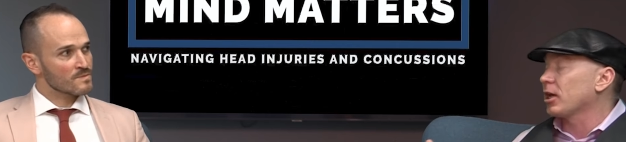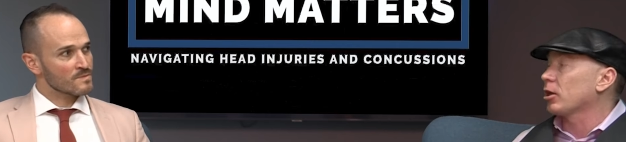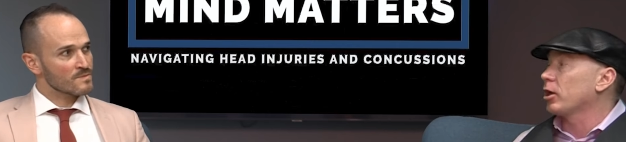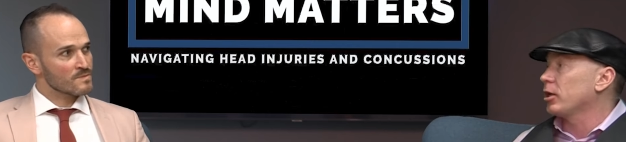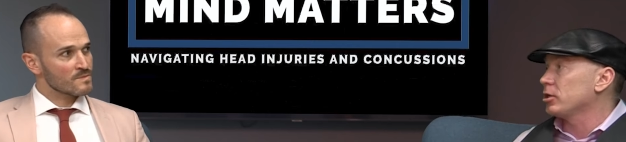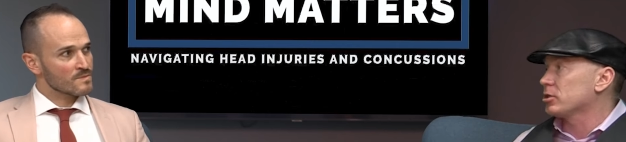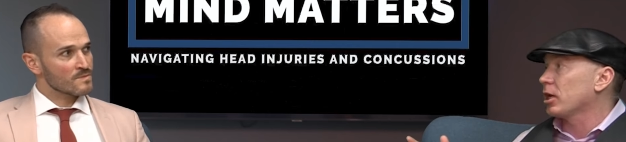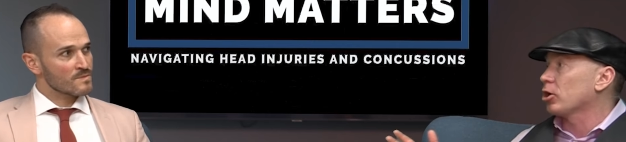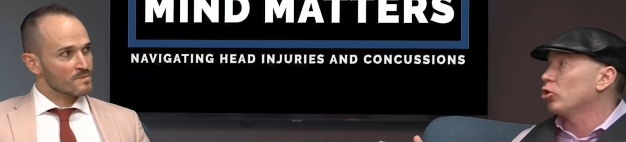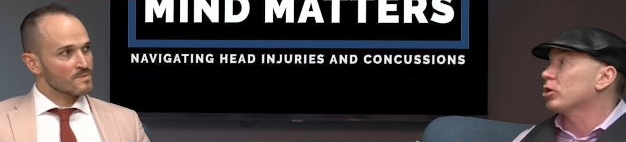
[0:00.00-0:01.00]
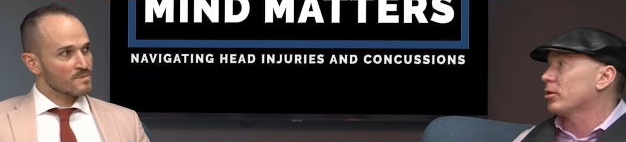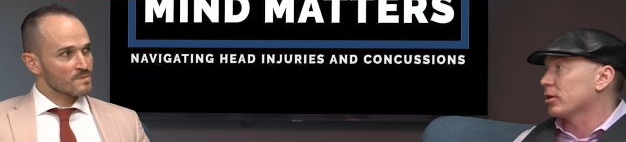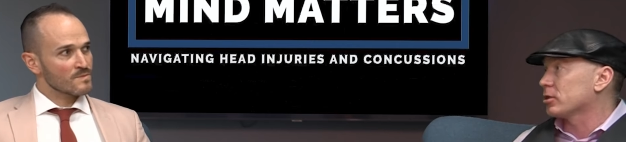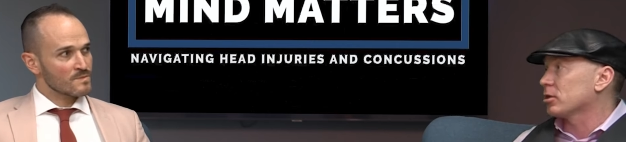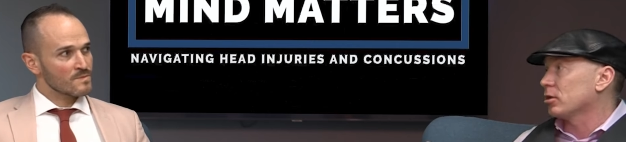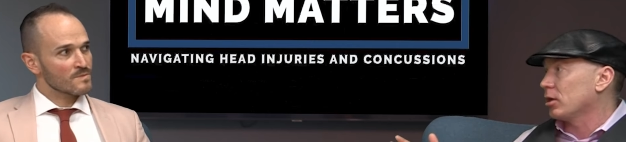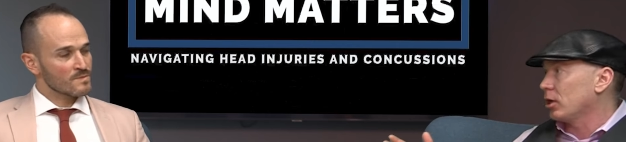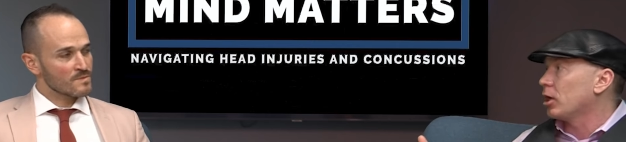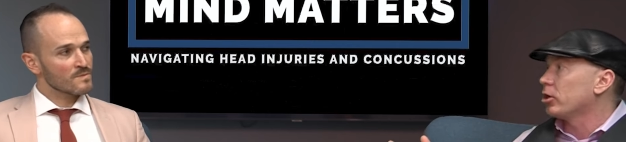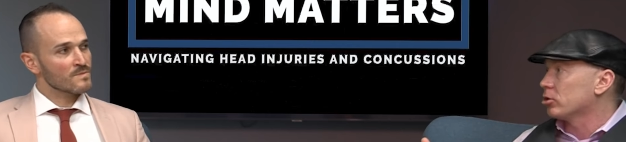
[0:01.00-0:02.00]
Speaker 1: take at least take a look at this and,
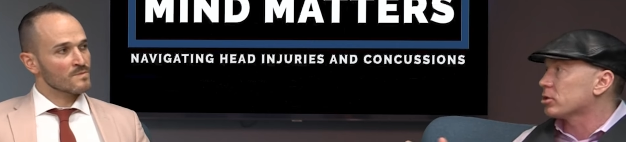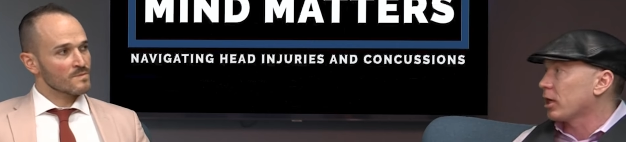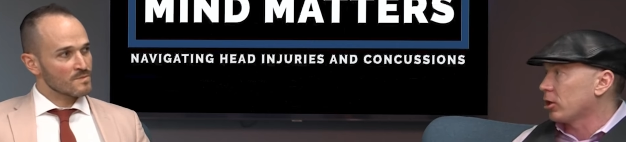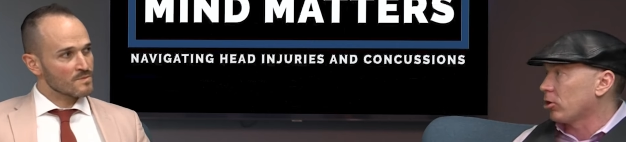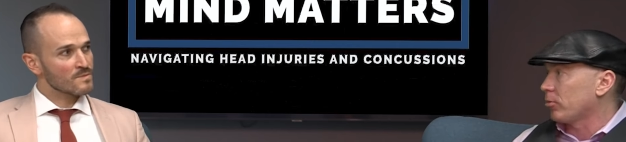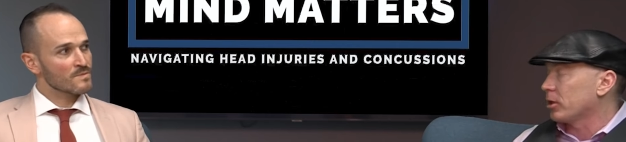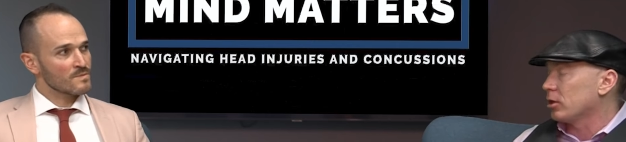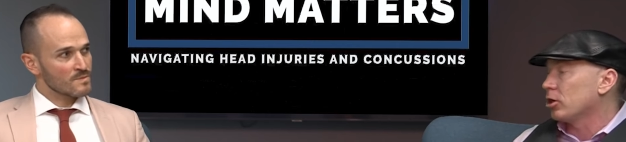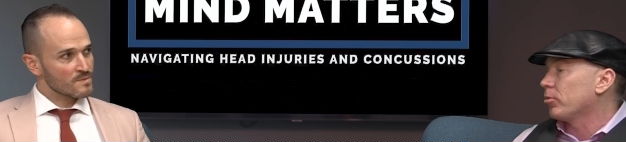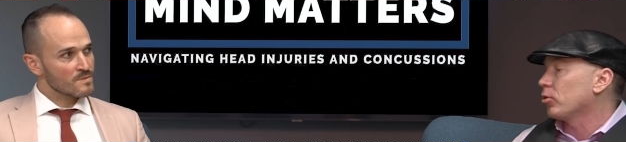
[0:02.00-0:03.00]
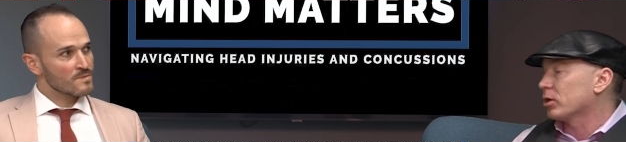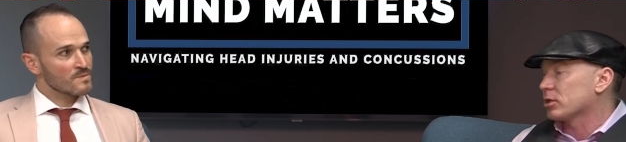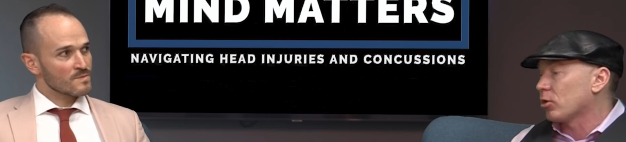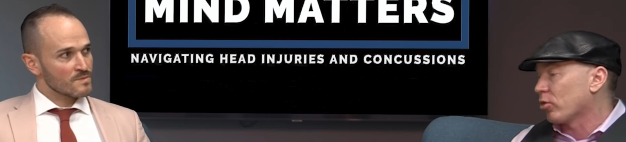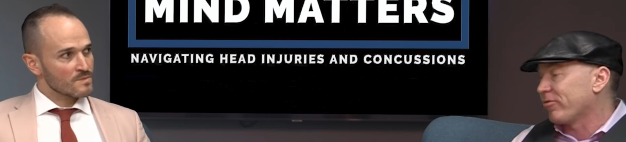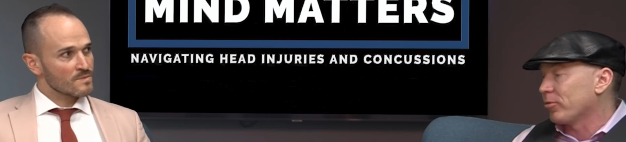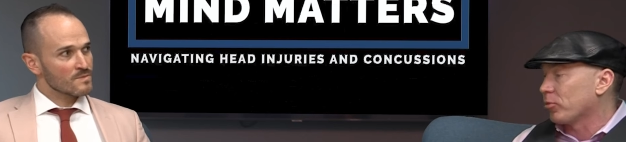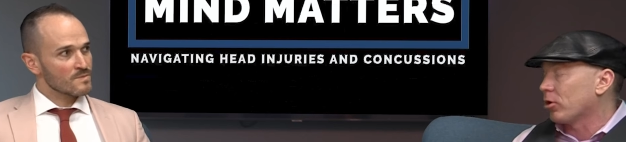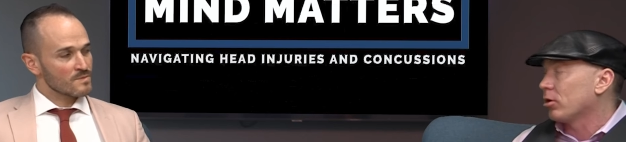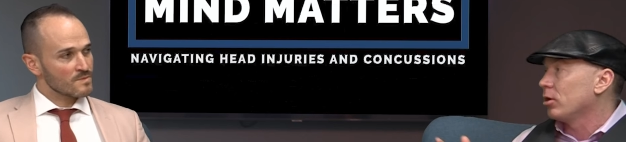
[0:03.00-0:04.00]
and understand a little bit. Nobody wants to get rid of
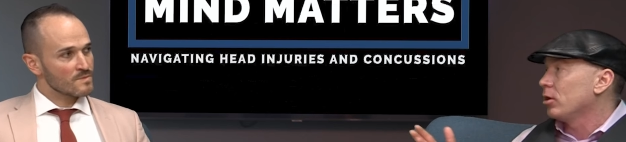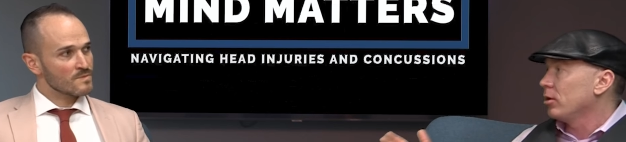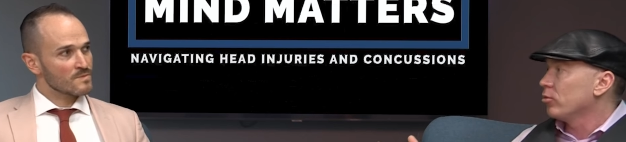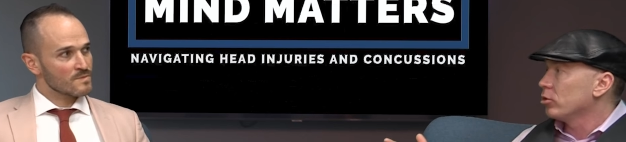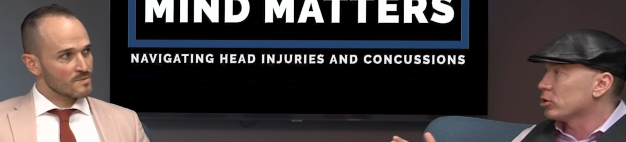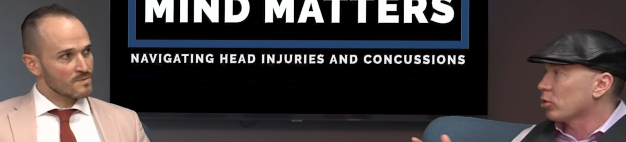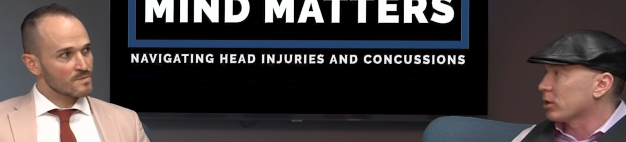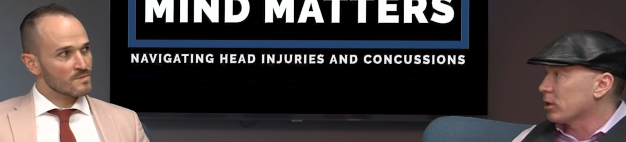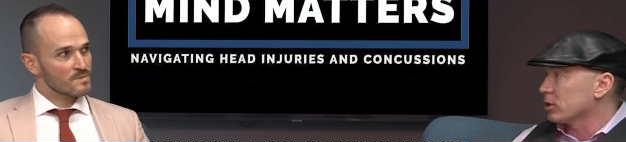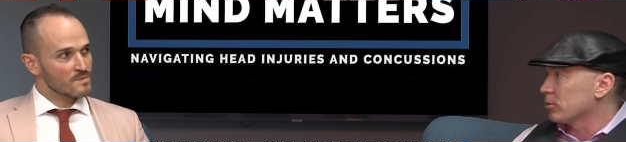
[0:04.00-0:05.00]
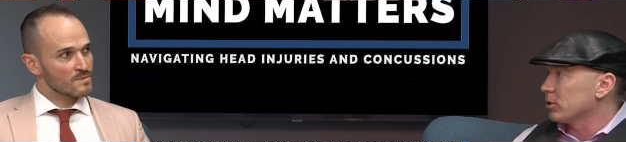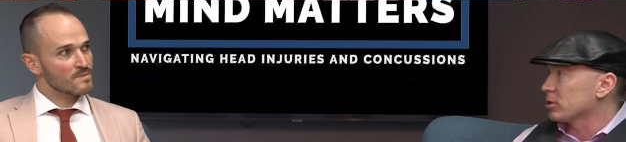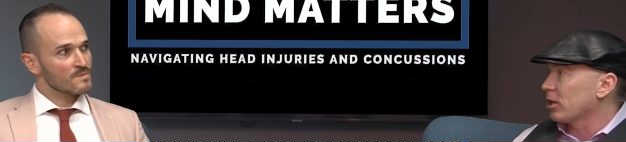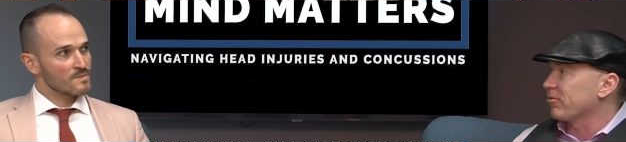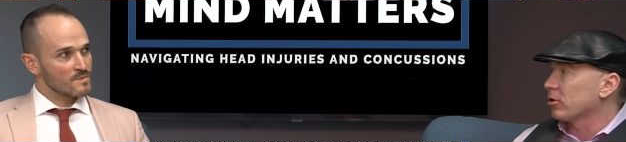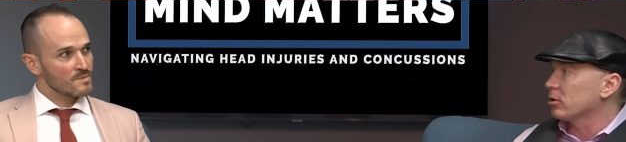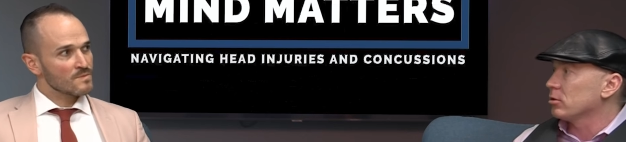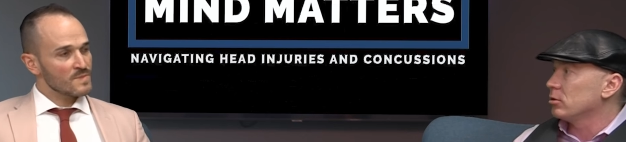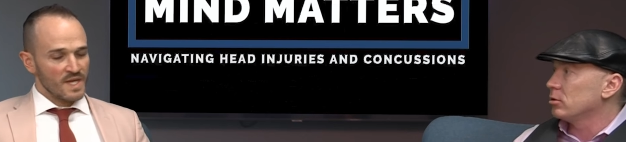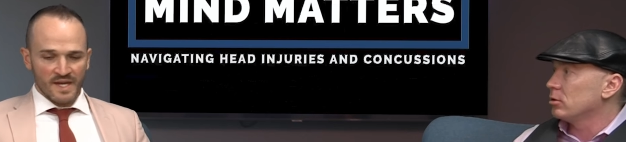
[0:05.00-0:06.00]
football. We just want the kids to be safe, right?
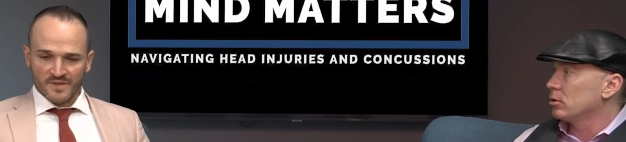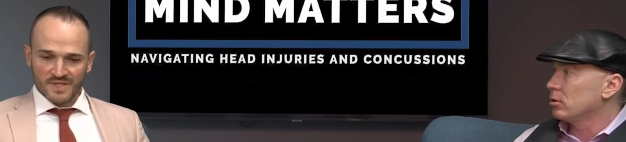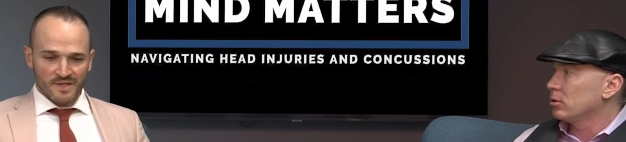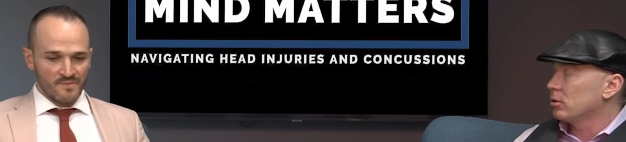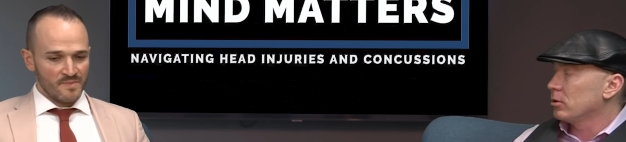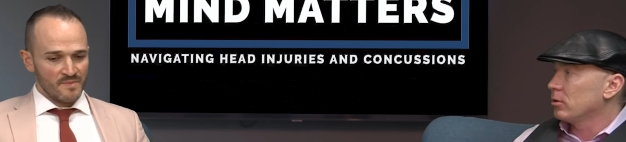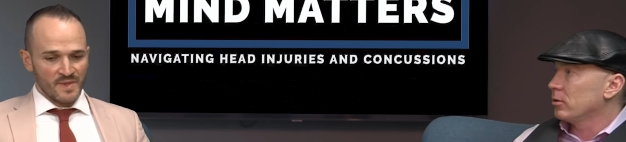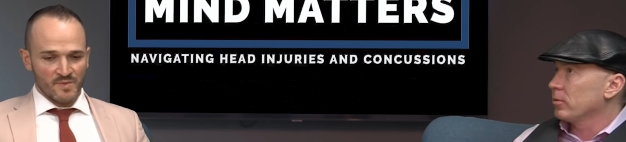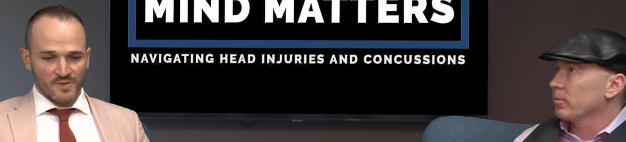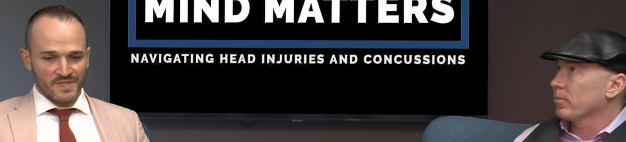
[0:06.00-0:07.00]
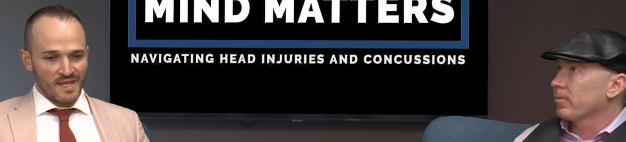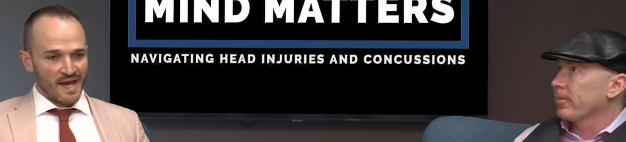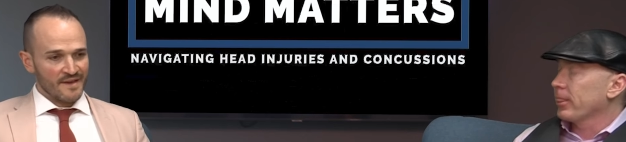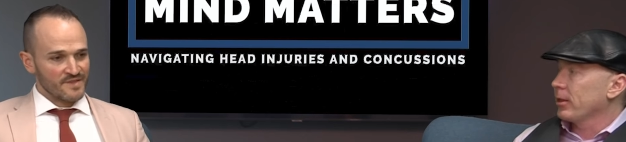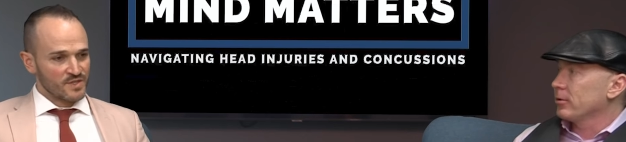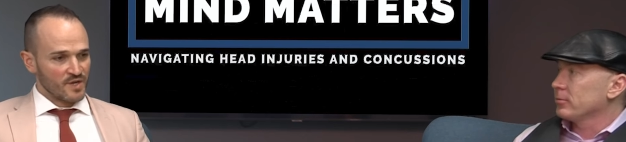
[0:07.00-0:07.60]
Speaker 2: Yeah, you see people's lives